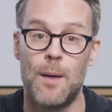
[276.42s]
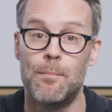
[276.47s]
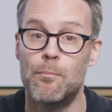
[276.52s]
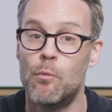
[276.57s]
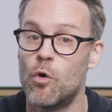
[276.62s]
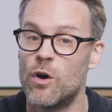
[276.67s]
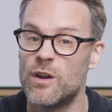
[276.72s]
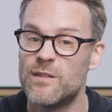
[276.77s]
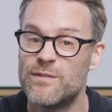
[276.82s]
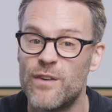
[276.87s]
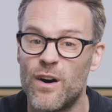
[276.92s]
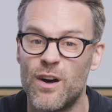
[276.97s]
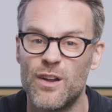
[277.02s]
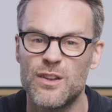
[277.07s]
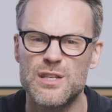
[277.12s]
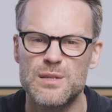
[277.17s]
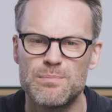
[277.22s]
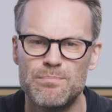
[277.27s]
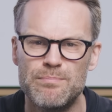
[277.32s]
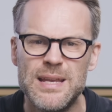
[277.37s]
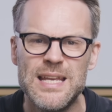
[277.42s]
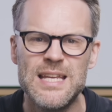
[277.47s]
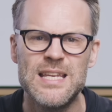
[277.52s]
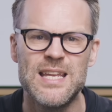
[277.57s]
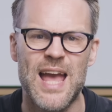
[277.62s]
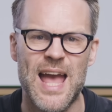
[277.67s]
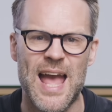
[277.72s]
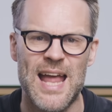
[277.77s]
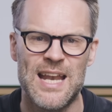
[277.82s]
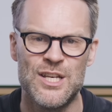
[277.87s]
a more advanced
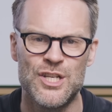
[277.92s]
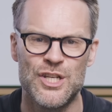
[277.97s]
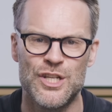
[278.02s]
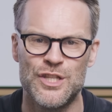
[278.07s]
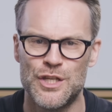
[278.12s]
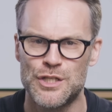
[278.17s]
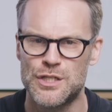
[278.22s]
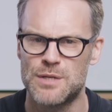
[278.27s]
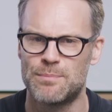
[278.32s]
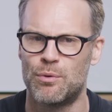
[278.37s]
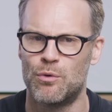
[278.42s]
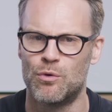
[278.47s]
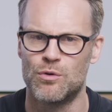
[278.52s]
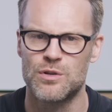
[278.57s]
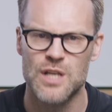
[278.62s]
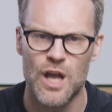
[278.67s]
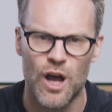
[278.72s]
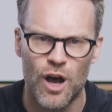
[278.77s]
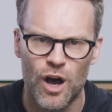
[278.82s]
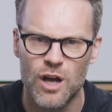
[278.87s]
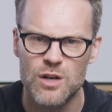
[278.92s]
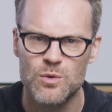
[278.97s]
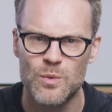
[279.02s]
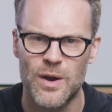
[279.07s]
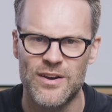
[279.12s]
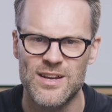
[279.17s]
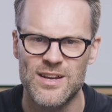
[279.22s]
media engine that supports hardware